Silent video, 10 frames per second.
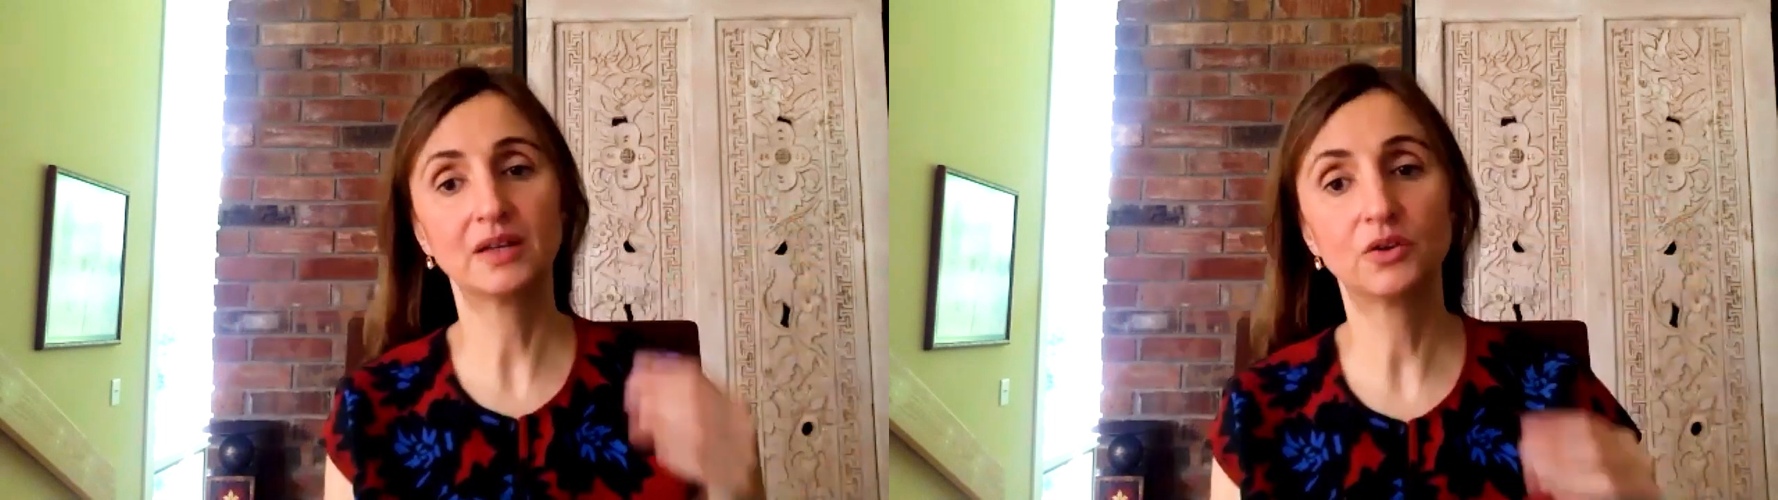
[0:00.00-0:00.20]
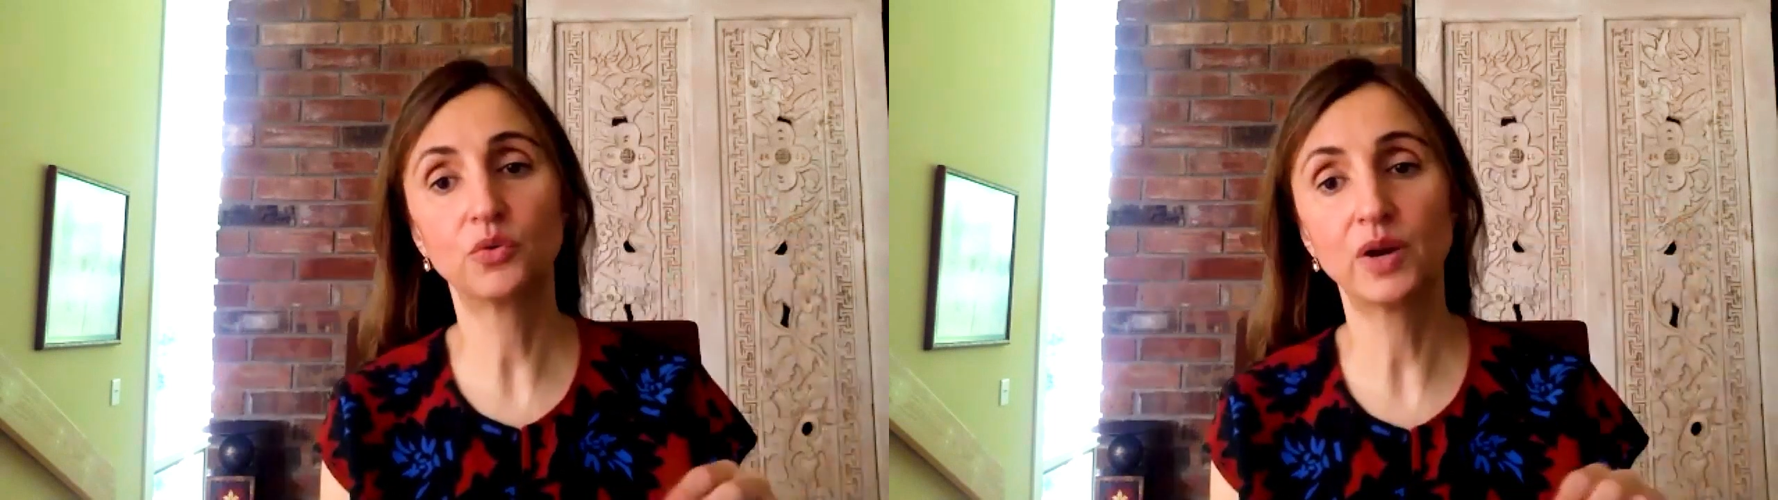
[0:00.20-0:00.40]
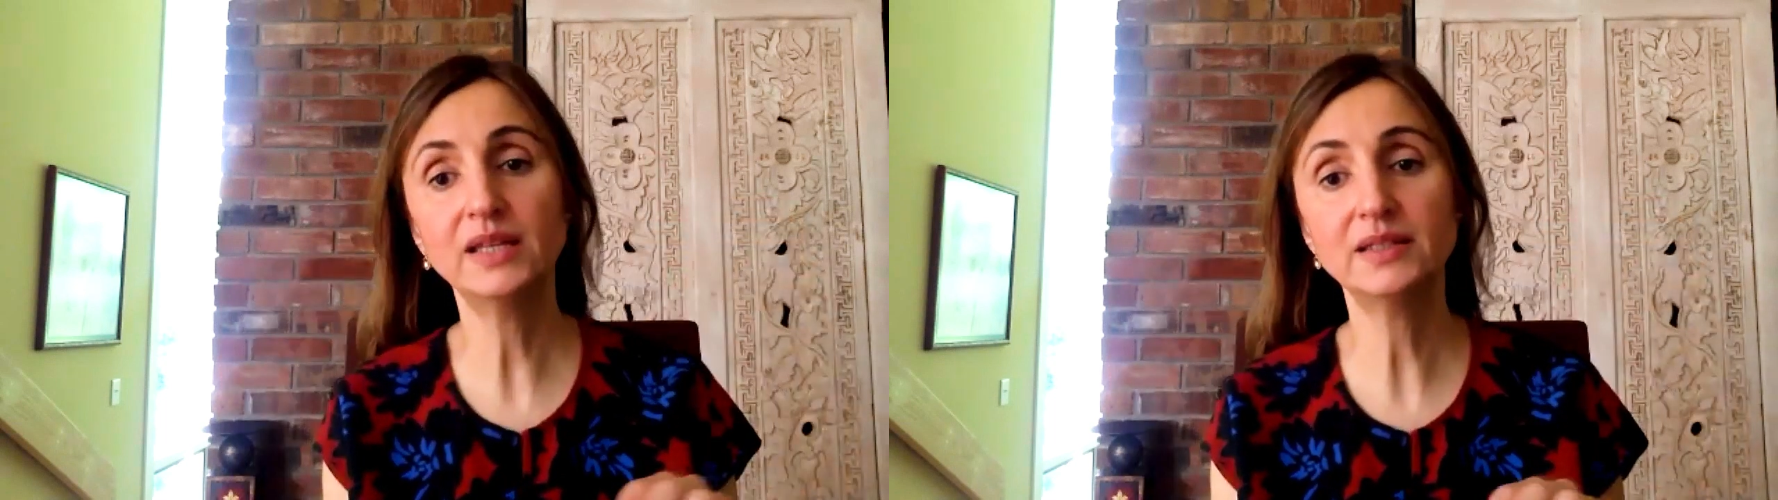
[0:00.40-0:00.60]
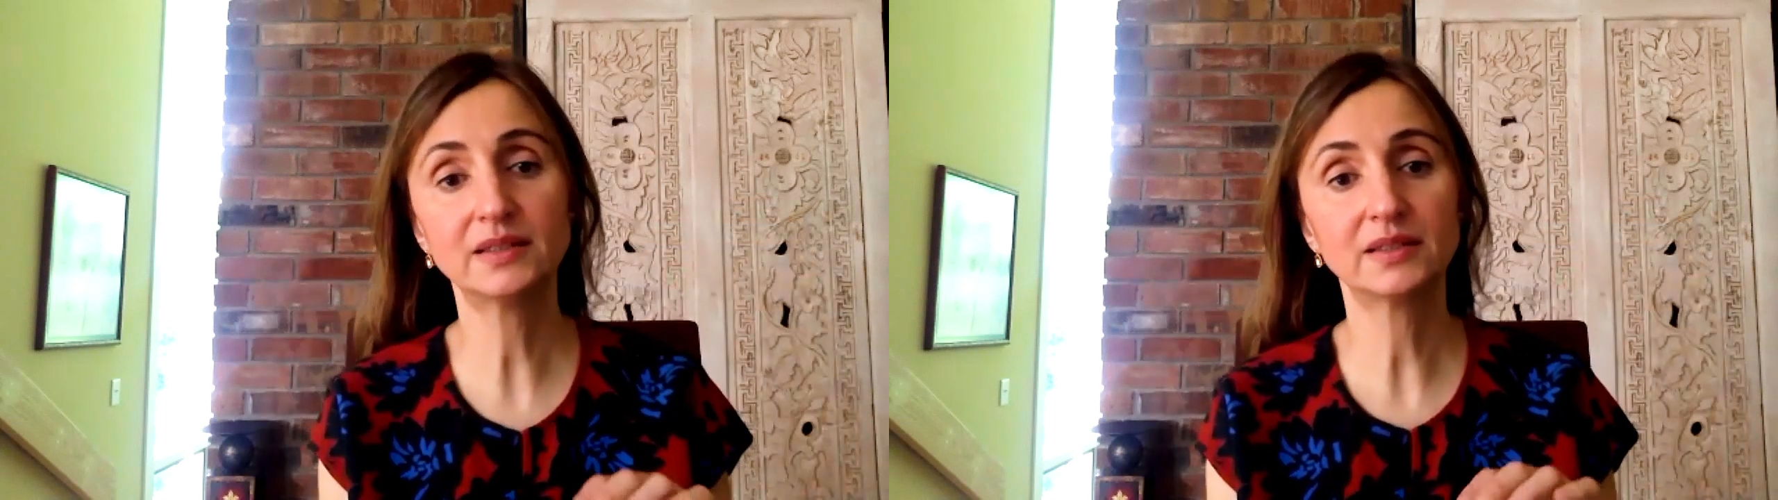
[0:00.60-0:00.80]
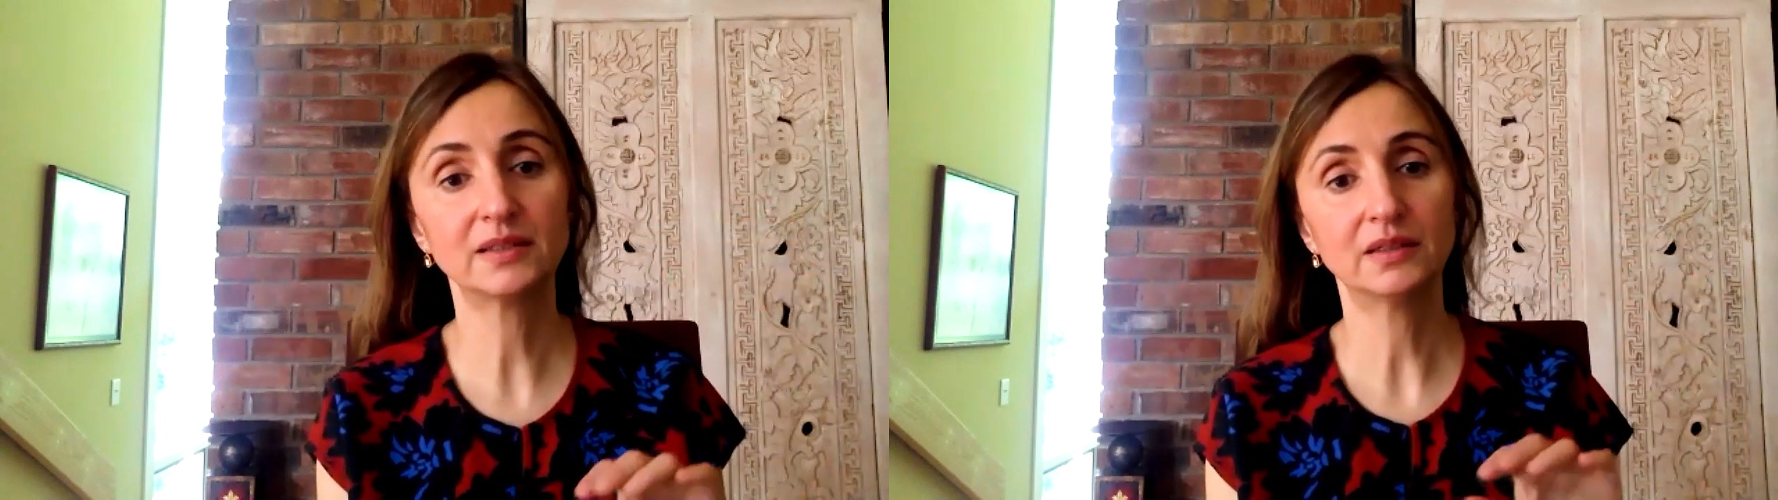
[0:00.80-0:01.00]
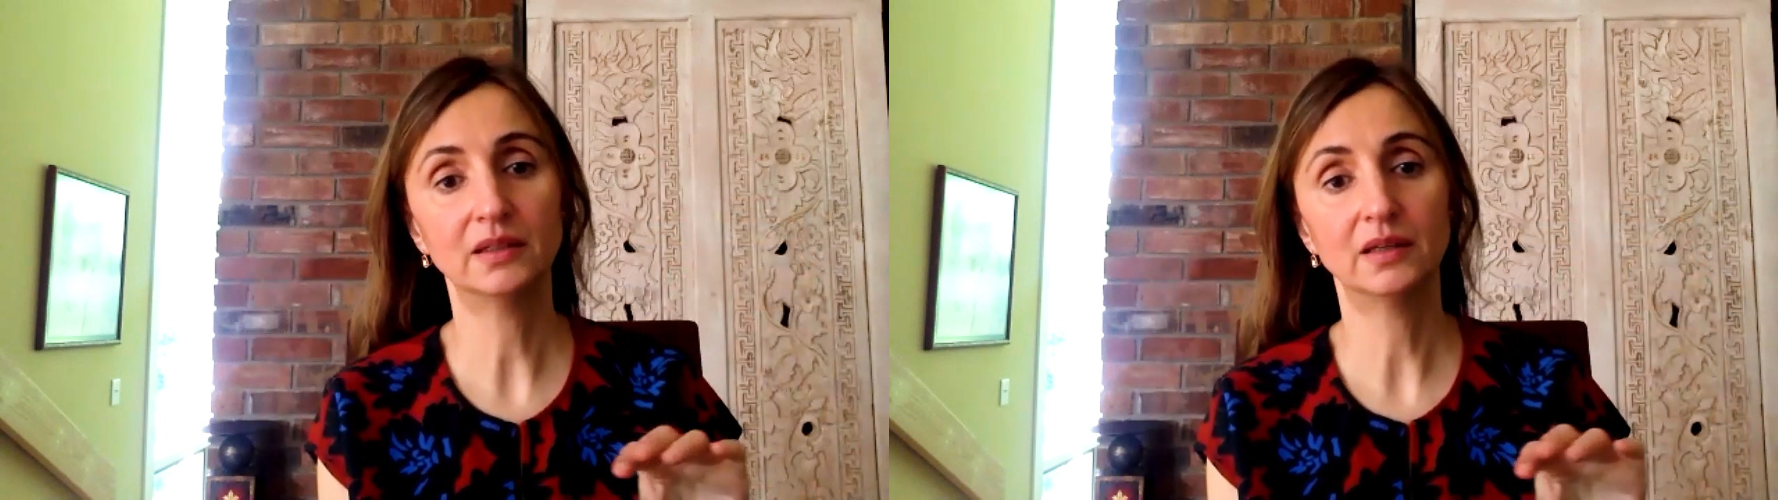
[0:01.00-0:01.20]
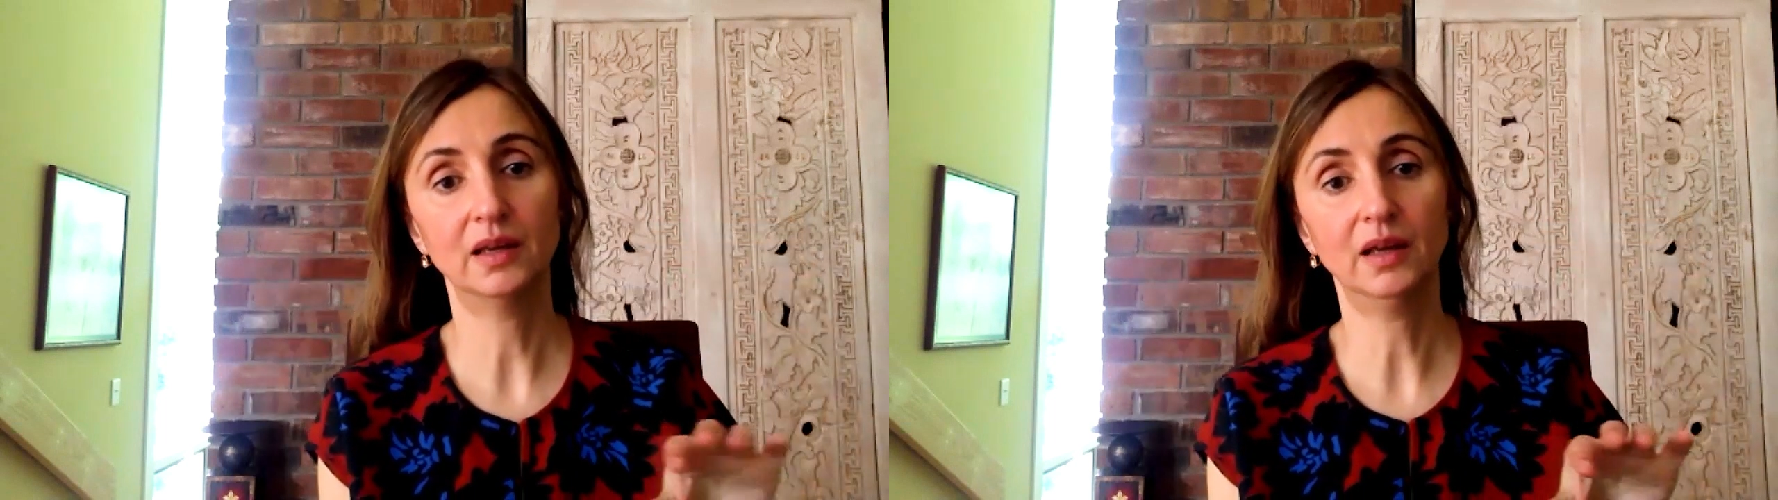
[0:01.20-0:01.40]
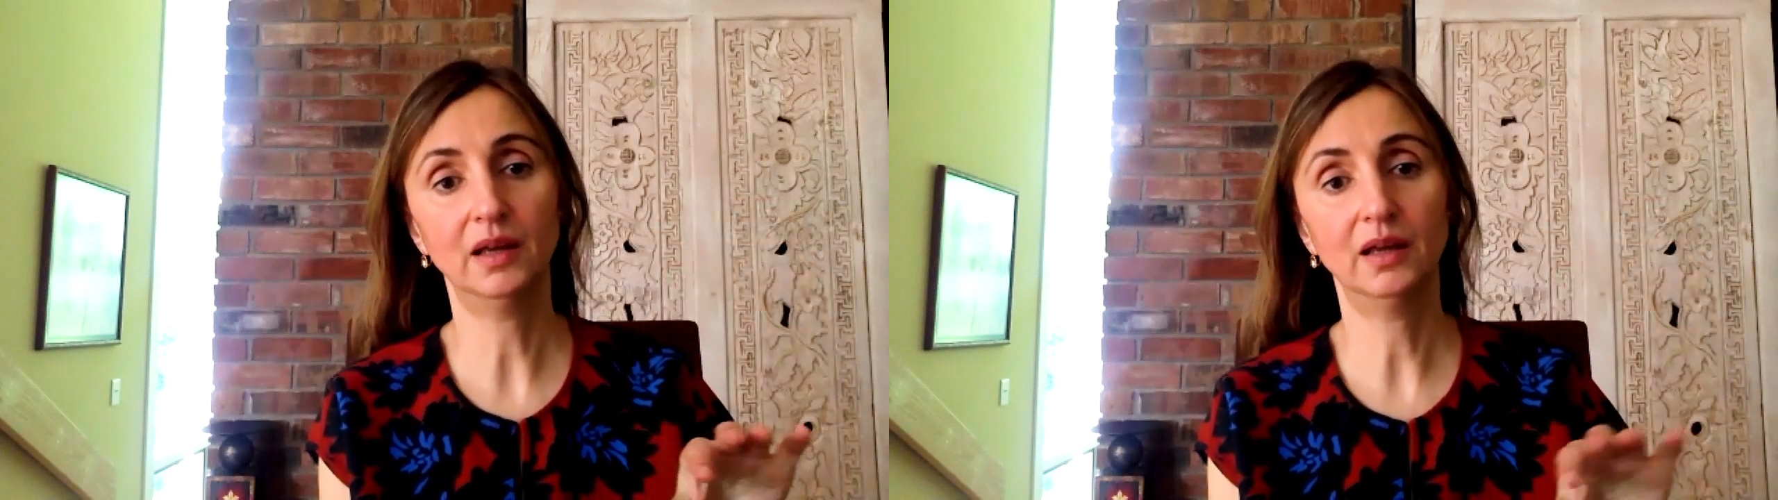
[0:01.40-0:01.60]
great
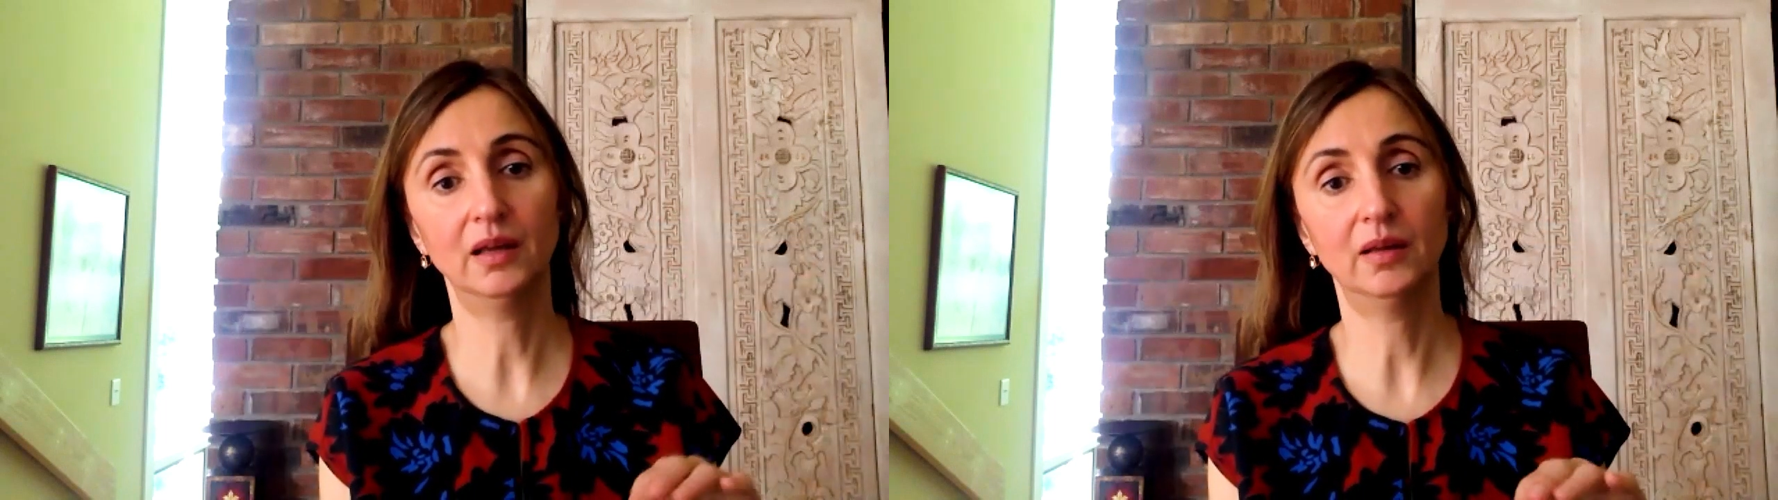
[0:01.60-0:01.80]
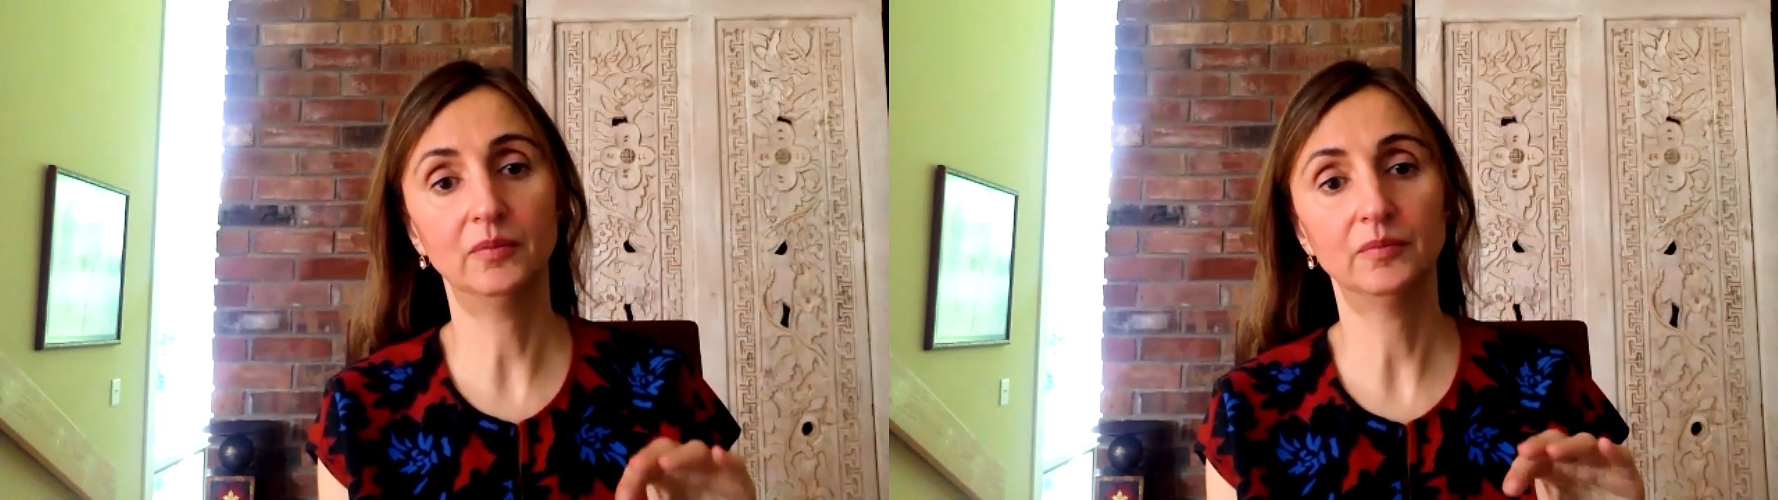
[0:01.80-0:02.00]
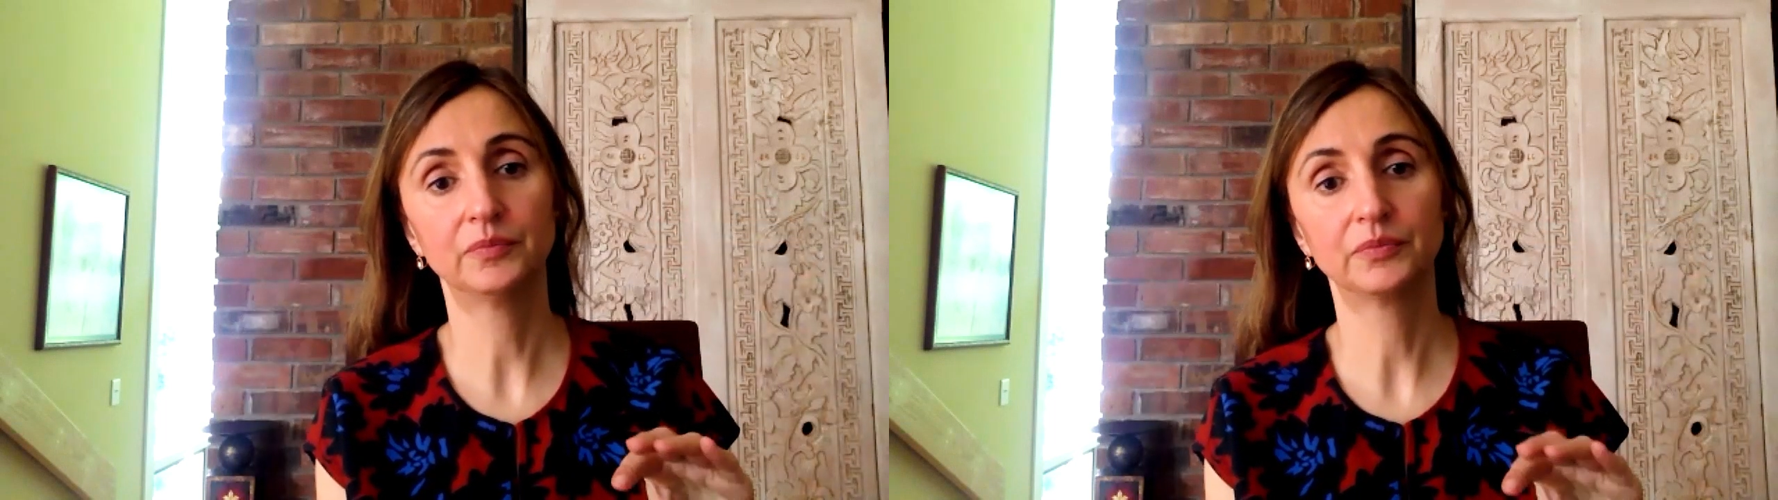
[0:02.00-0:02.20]
Uh,